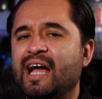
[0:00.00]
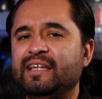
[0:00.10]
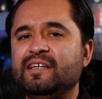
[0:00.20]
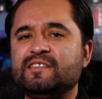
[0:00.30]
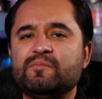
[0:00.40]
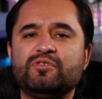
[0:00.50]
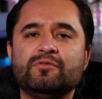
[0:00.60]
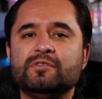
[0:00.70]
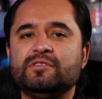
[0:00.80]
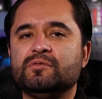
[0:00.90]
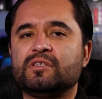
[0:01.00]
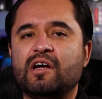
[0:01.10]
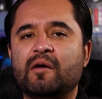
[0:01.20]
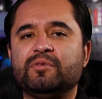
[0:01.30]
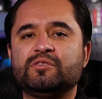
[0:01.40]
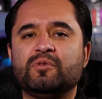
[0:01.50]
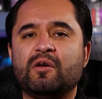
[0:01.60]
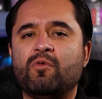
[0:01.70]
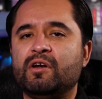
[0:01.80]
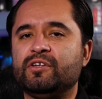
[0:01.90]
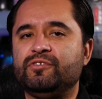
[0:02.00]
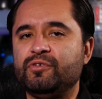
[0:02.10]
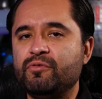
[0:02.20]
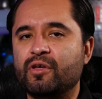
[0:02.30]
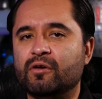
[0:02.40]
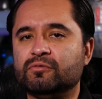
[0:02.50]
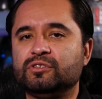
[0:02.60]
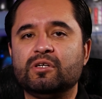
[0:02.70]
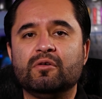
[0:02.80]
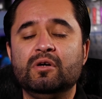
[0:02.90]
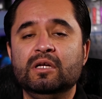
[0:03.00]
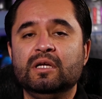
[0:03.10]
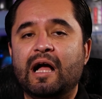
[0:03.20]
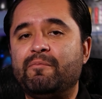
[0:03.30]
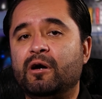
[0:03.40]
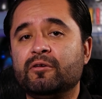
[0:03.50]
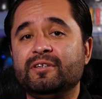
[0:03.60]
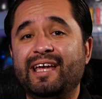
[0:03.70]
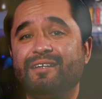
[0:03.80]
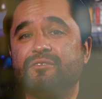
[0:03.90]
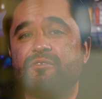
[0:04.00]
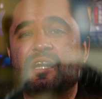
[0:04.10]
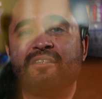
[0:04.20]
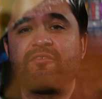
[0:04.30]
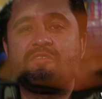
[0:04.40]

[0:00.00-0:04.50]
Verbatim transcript: I needed some tools to accomplish what I wanted to do though, so I borrowed an angle grinder